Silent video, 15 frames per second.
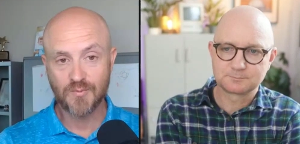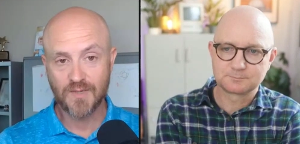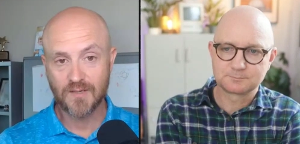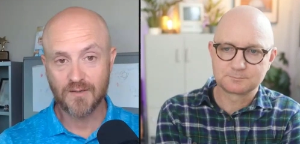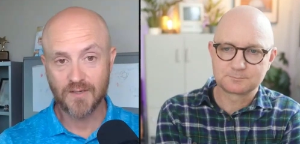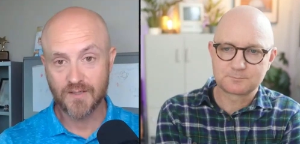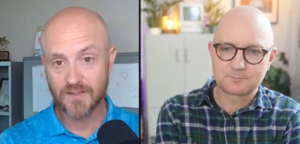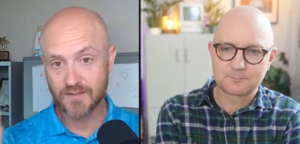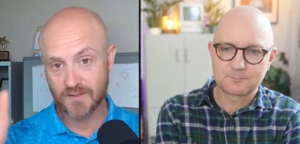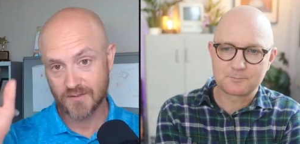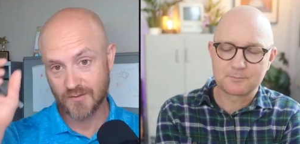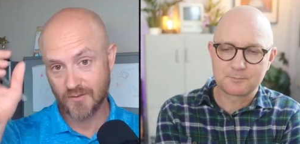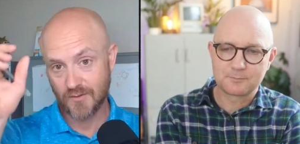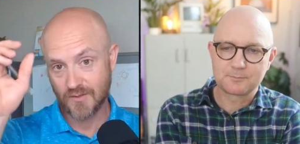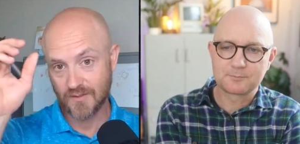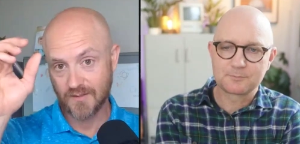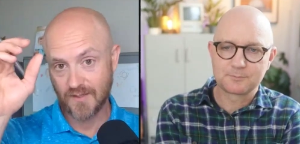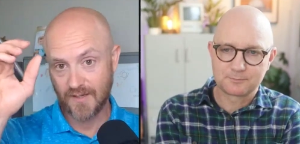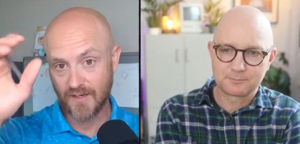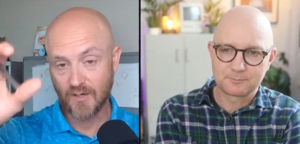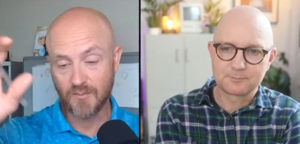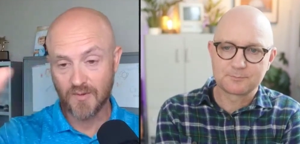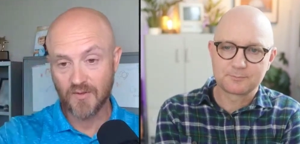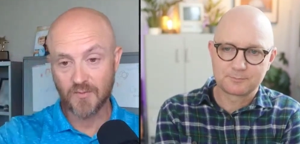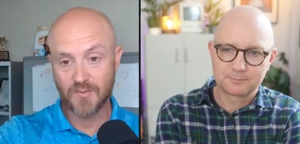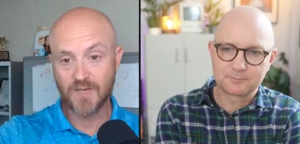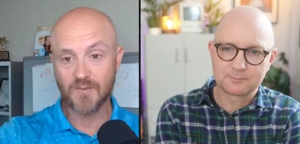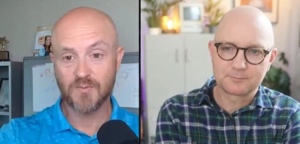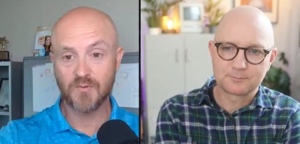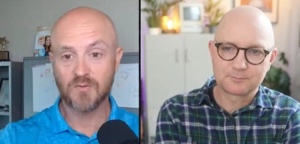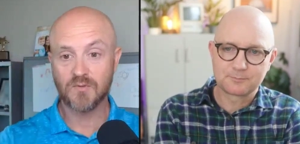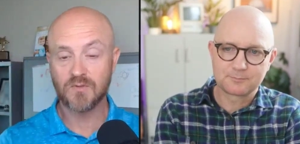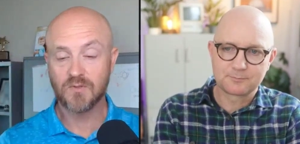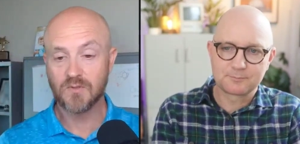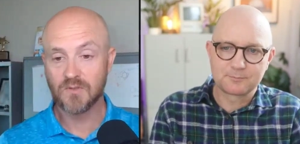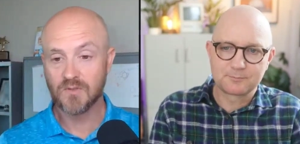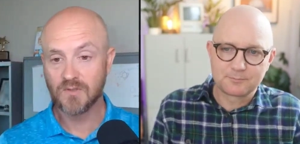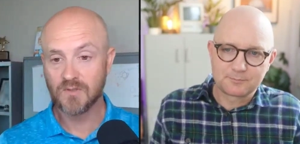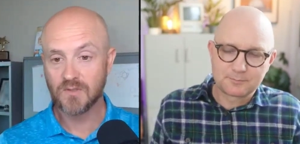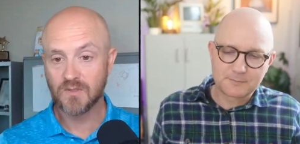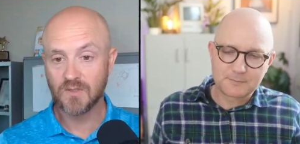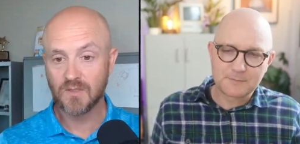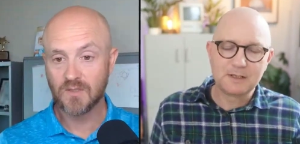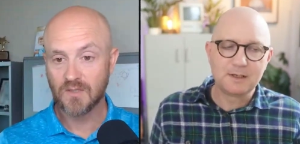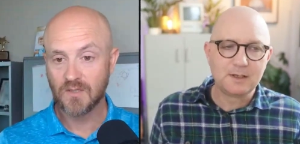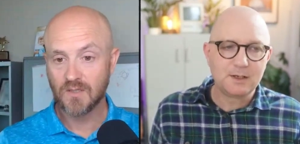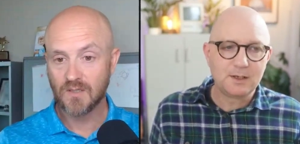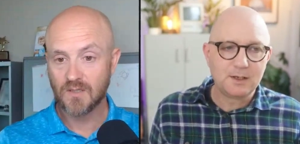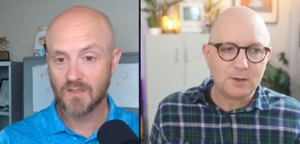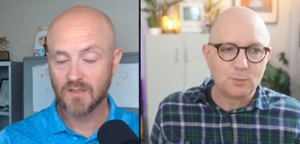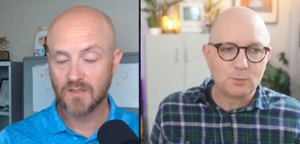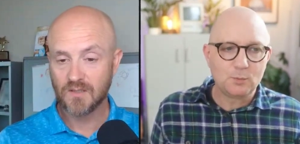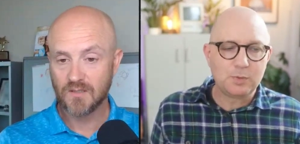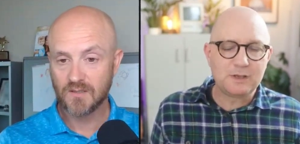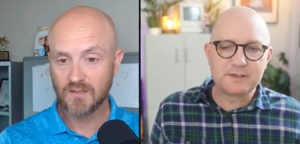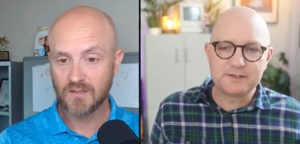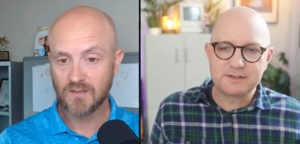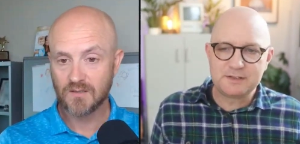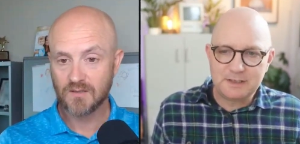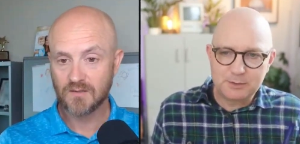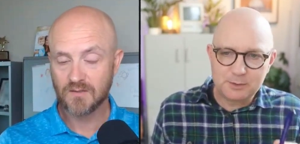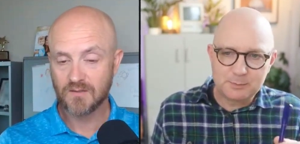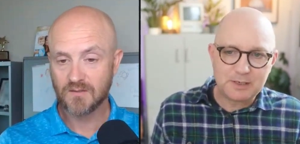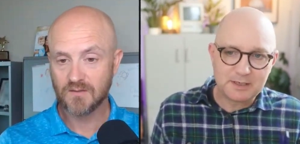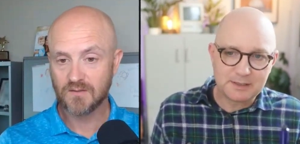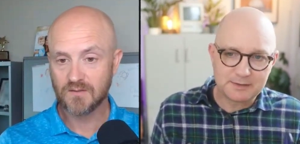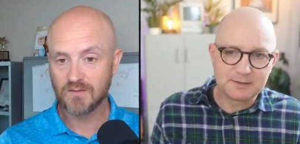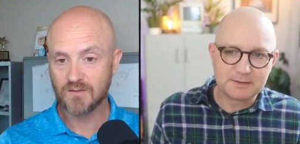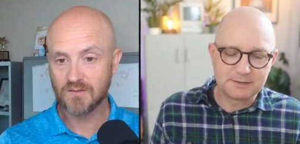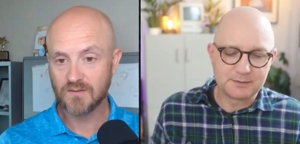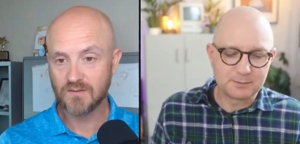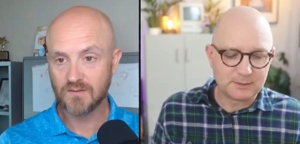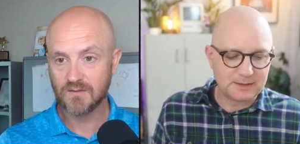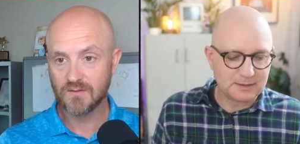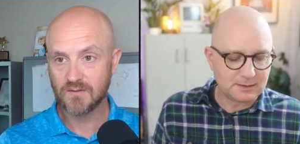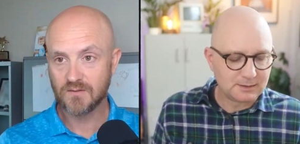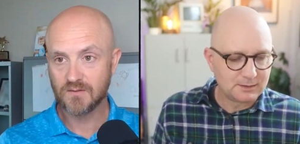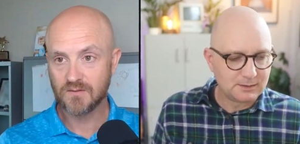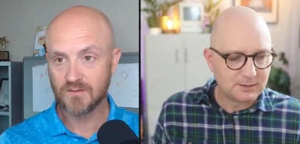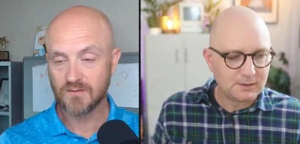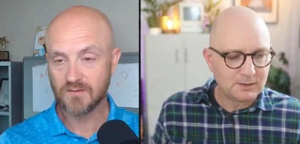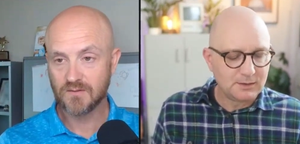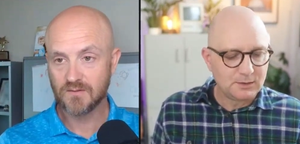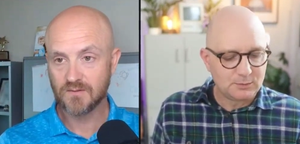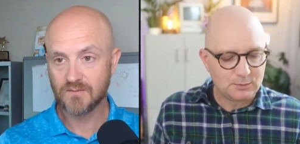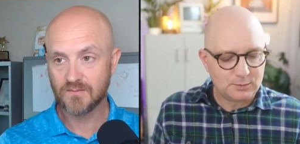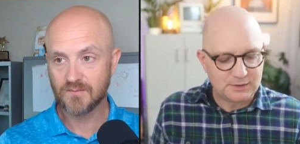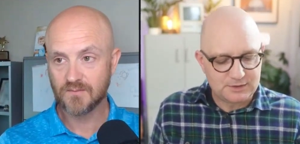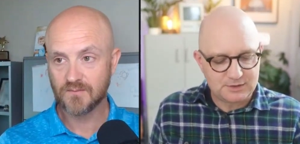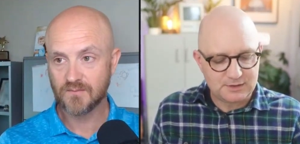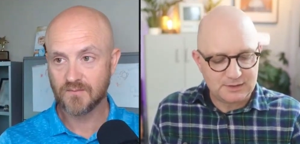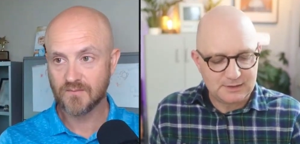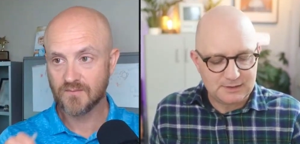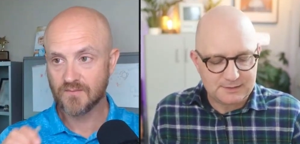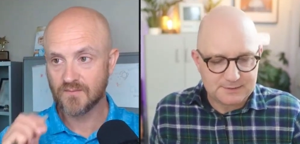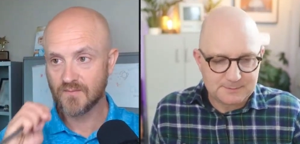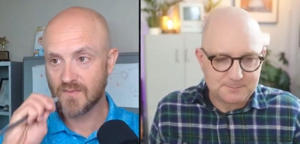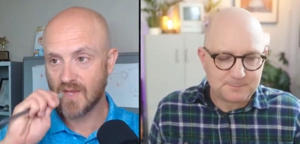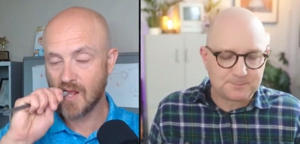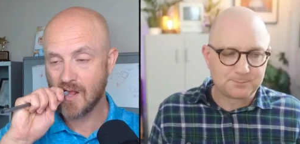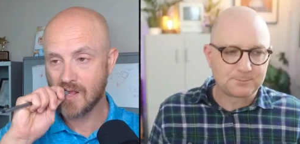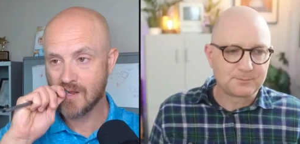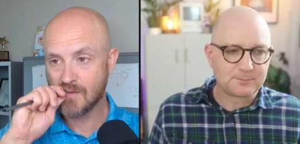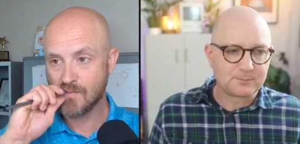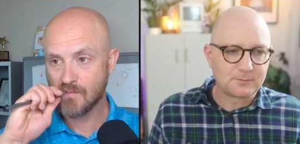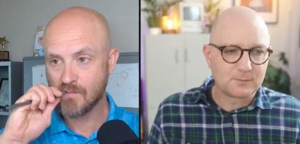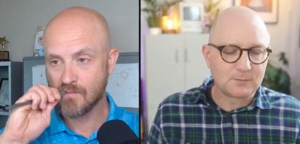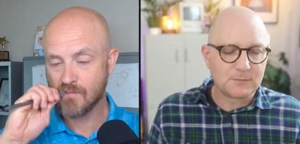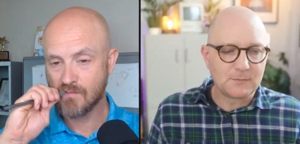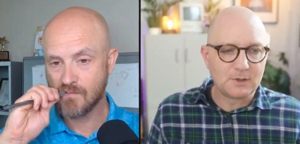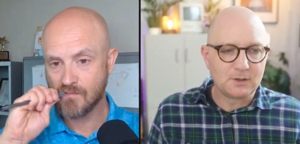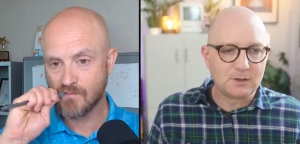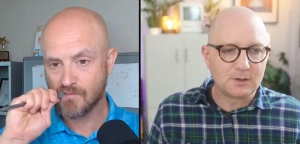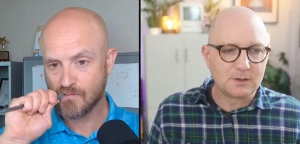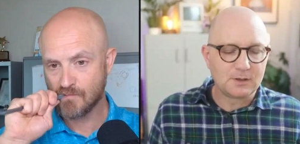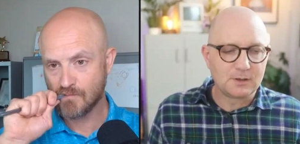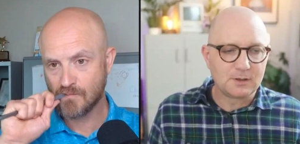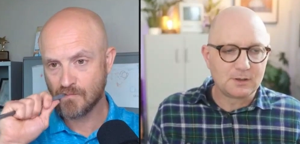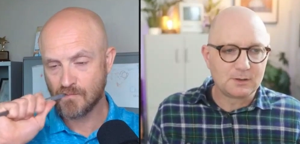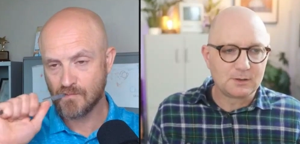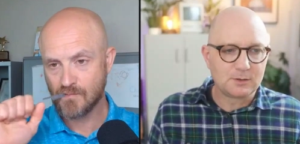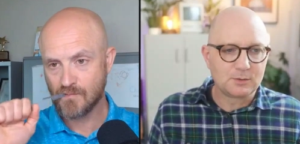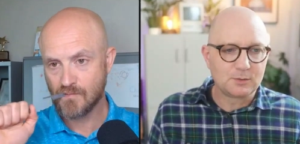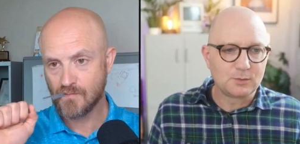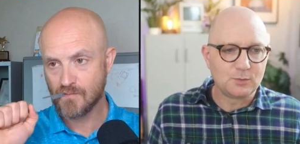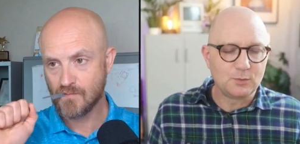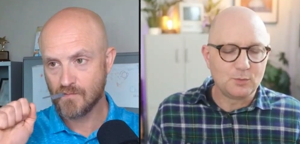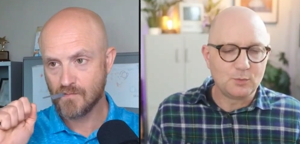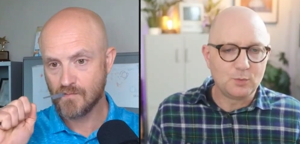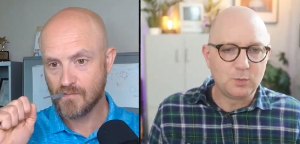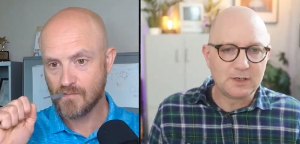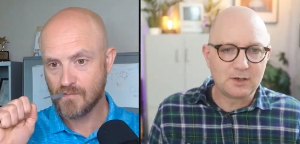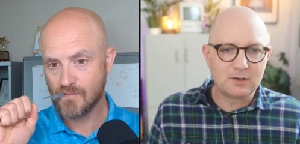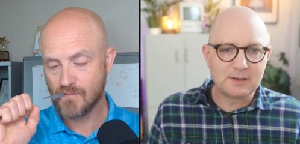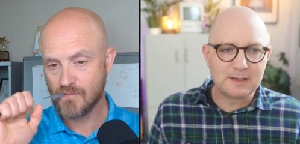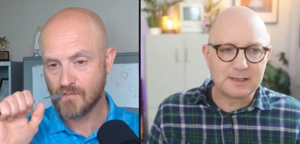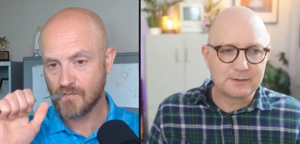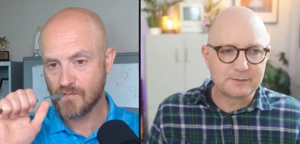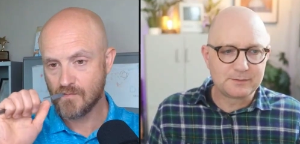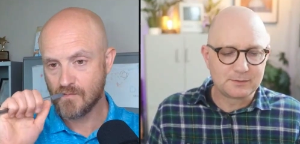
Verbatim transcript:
Speaker 1: period, is so you can help other people.
Speaker 2: Well, there's another part to this as well, which is uh, we all have